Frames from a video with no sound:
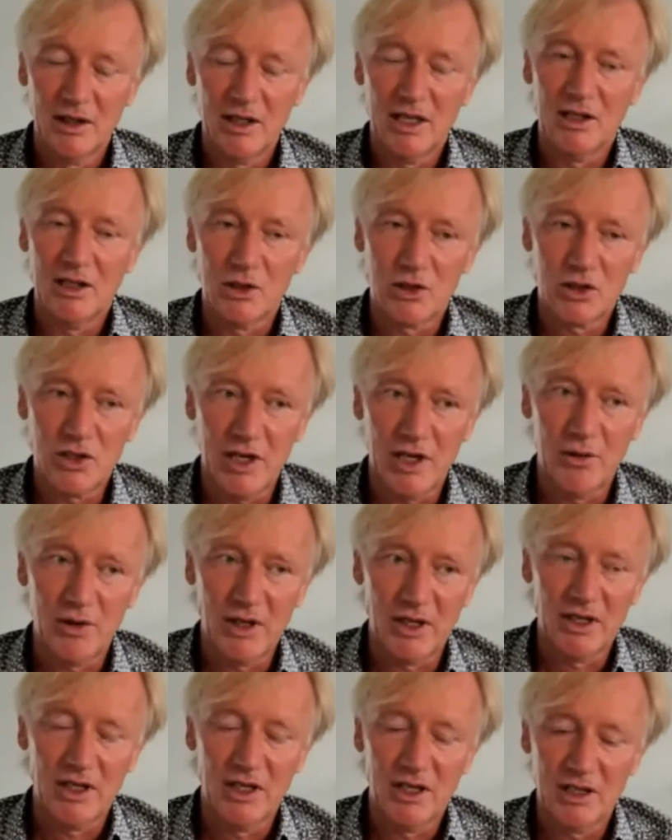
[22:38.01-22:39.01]
in
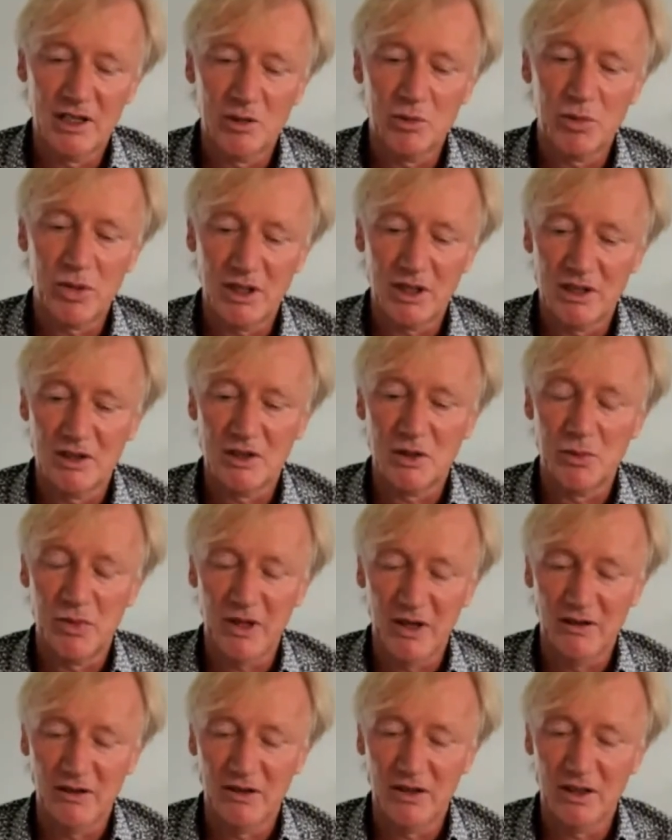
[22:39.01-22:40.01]
sharing and in
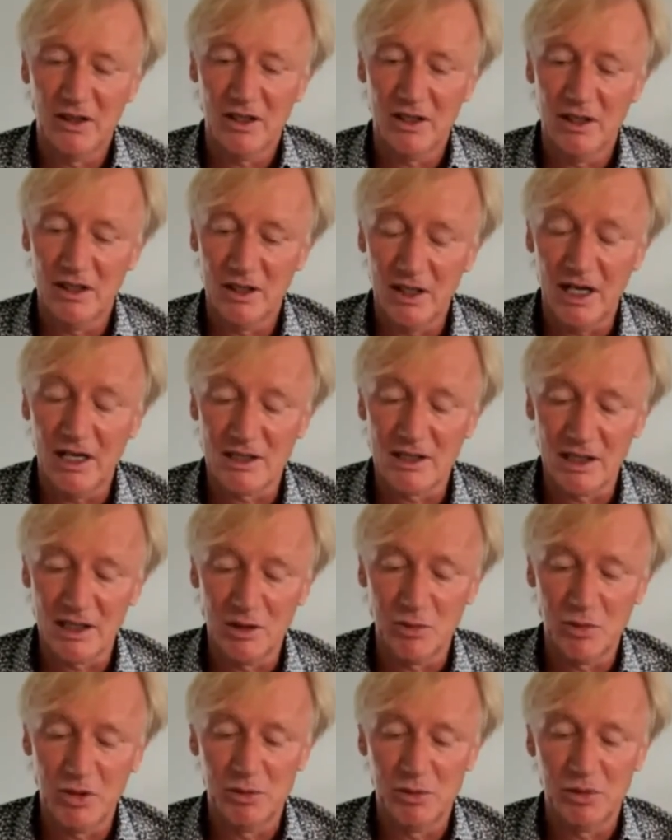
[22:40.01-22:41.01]
participating and in
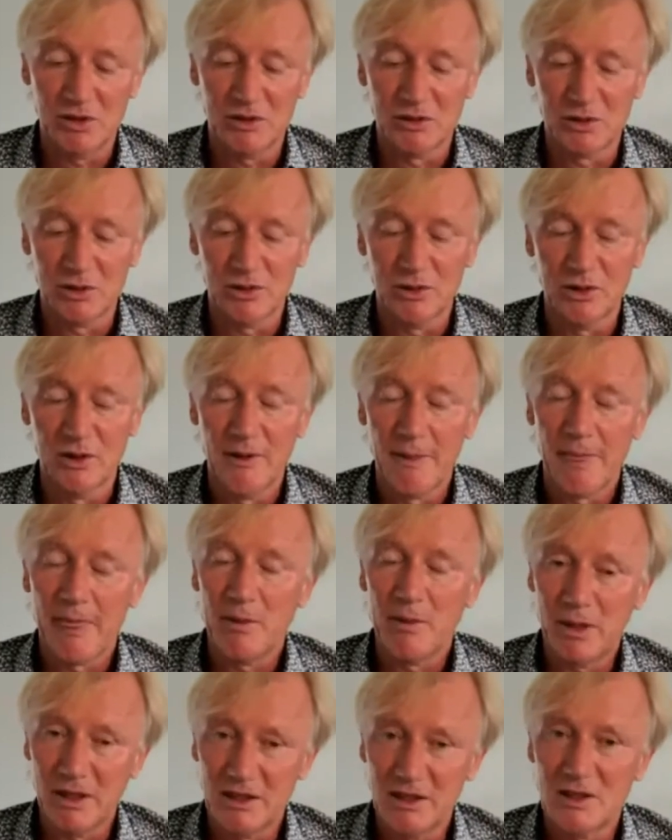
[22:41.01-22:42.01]
asking people to
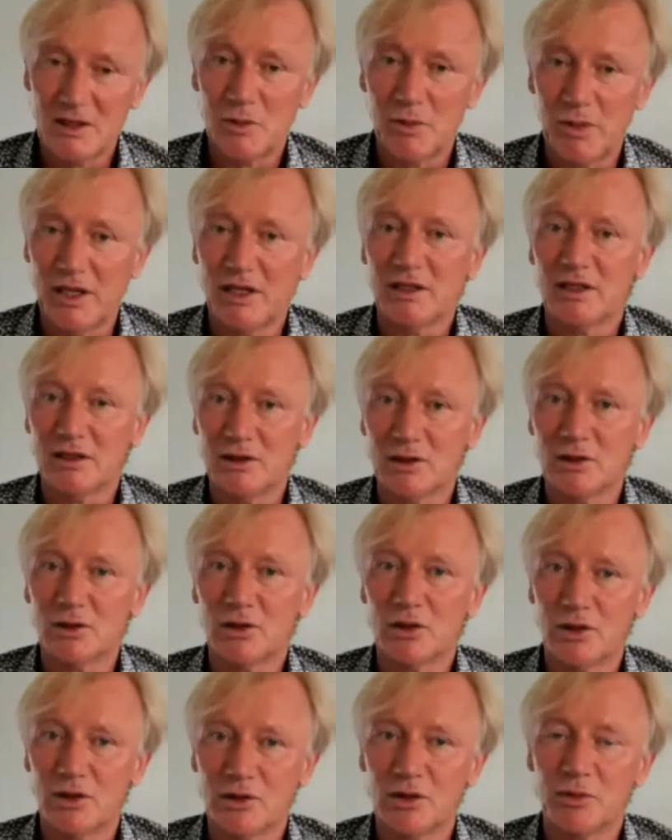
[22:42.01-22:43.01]
participate and to
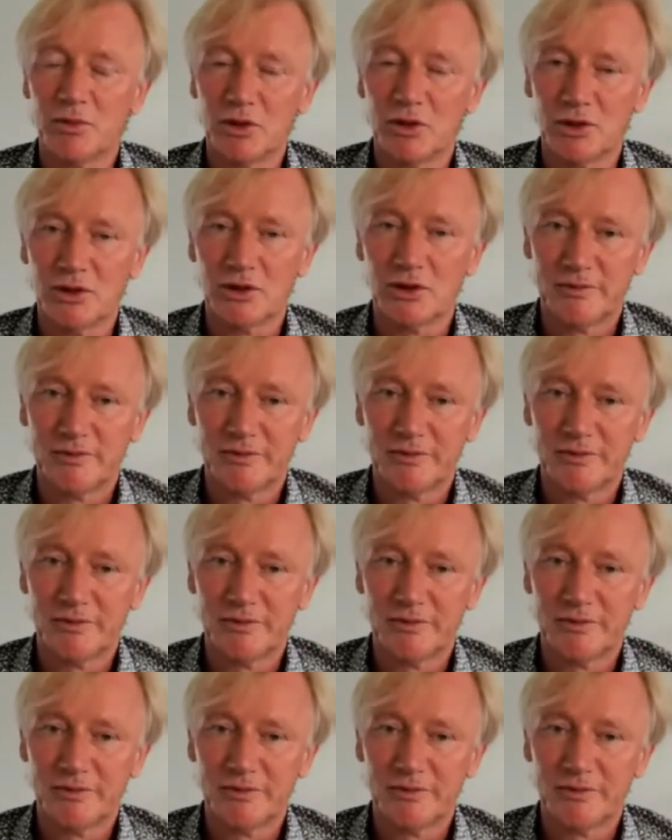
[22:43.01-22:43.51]
contribute.